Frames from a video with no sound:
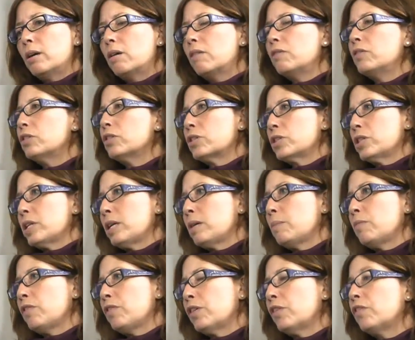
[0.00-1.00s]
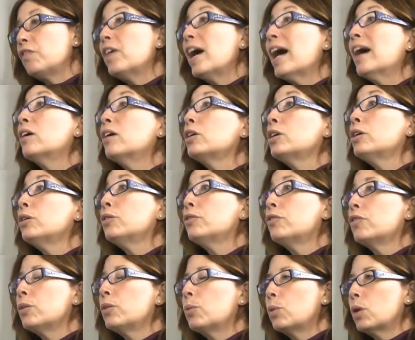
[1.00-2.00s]
of your team feel valued
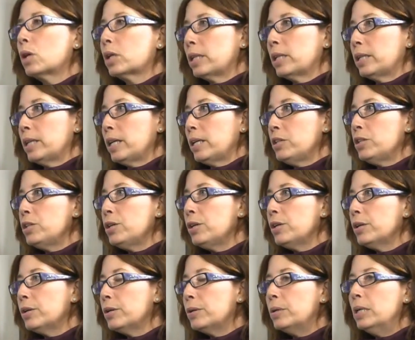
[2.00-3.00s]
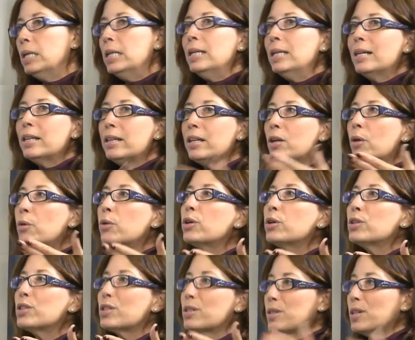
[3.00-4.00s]
for the work that they do. The
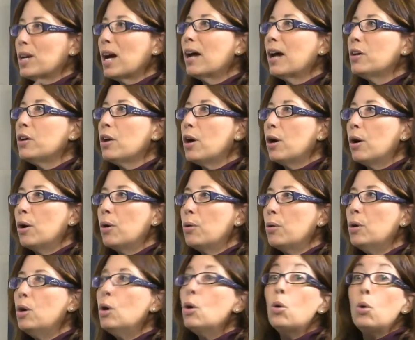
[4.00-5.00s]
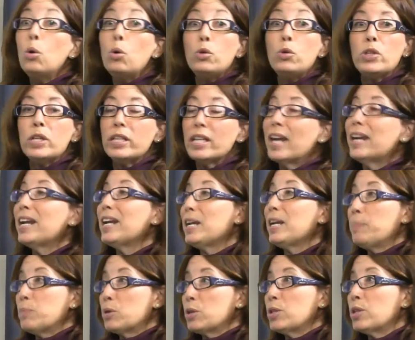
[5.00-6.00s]
owner does not know who's in that
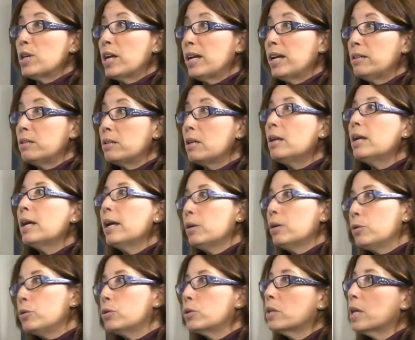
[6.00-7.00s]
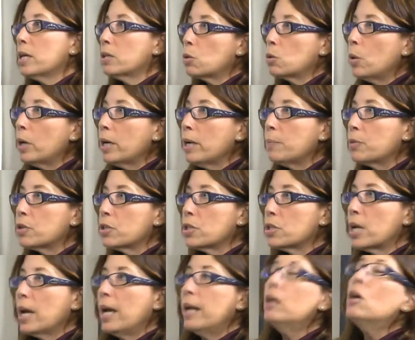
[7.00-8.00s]
80% percent mm hmm and who's in that
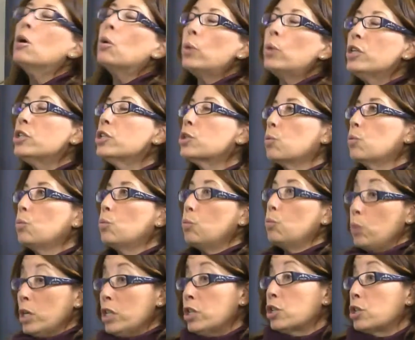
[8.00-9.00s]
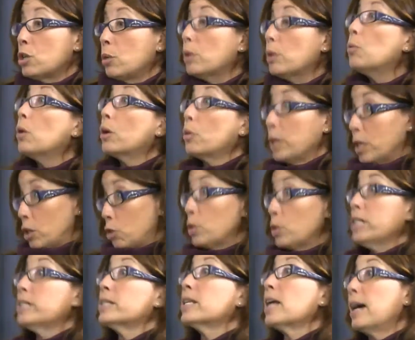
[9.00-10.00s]
20%. We just we just know we want to
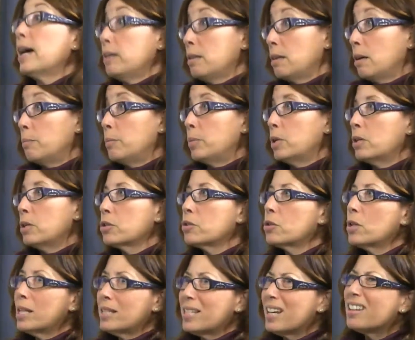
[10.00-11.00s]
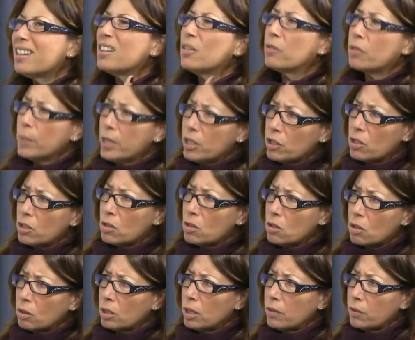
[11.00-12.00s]
increase that number. So that's how the information is
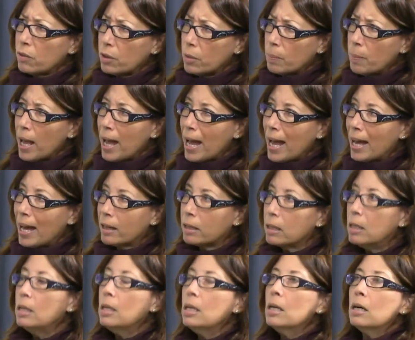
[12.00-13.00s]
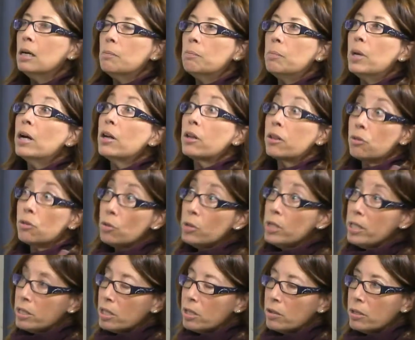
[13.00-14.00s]
delivered back. Mm-hmm. But through
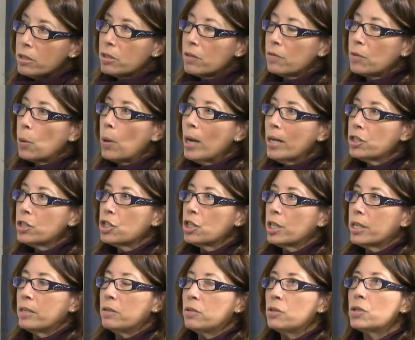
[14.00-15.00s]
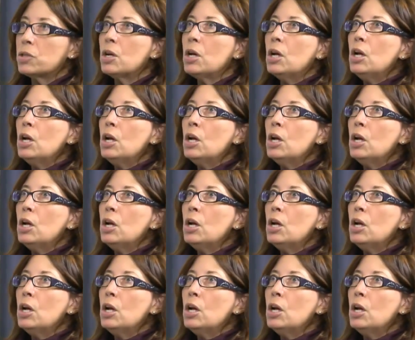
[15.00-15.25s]
these series of questions,